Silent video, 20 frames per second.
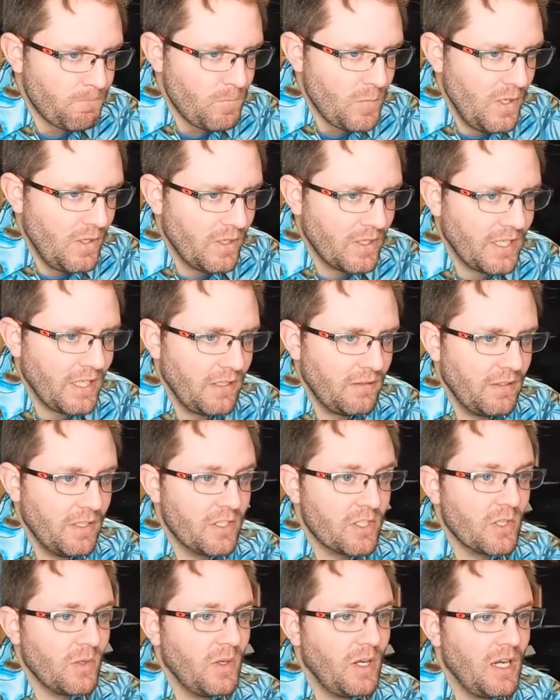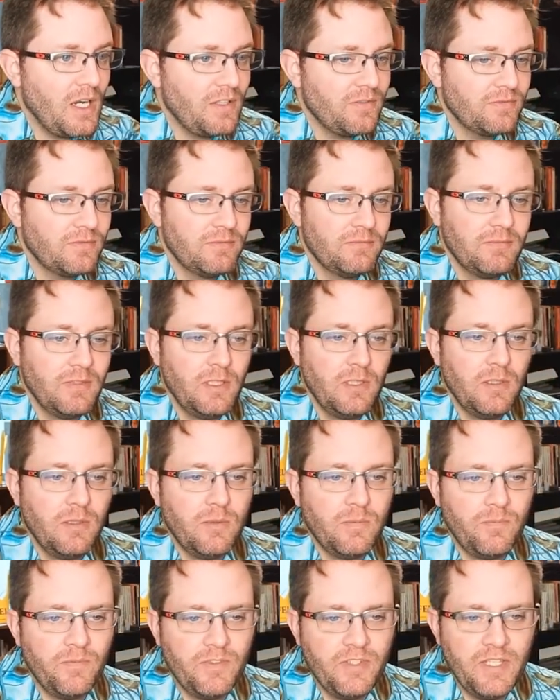Okay, intro off.
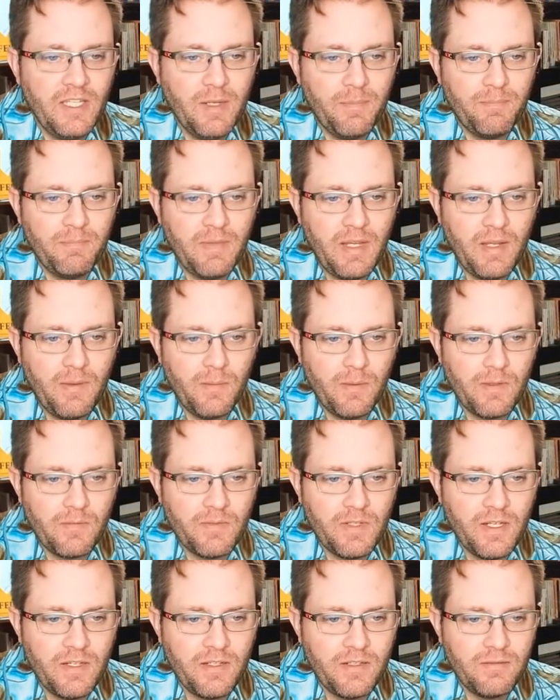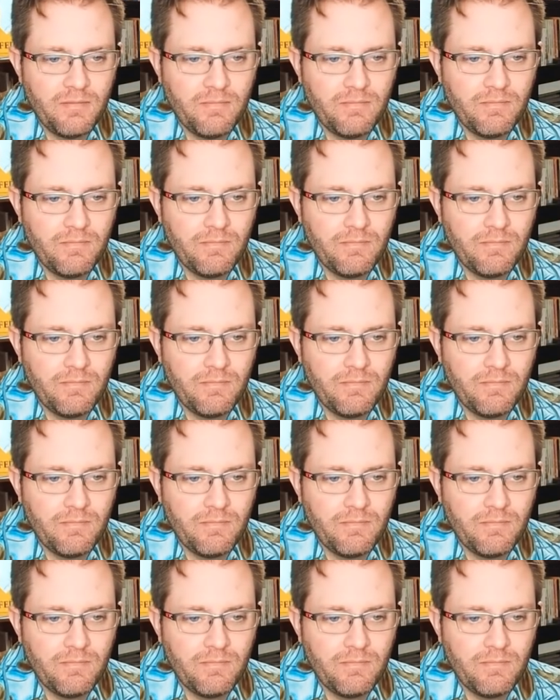Oh, yep, I would have done it.